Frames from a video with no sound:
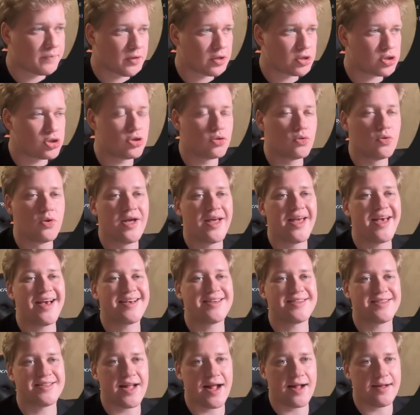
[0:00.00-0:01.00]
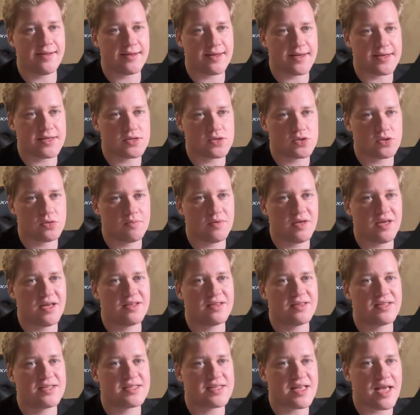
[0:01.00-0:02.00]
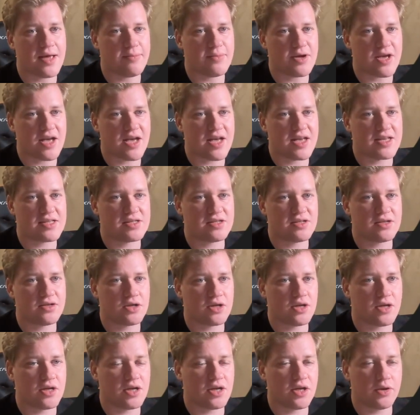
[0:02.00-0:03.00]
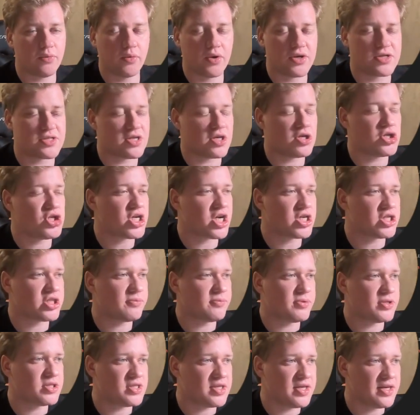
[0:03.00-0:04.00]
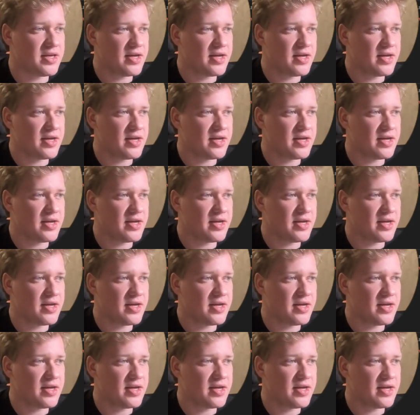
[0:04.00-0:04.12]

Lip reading: to extend this to be the same as it was in ChatGPT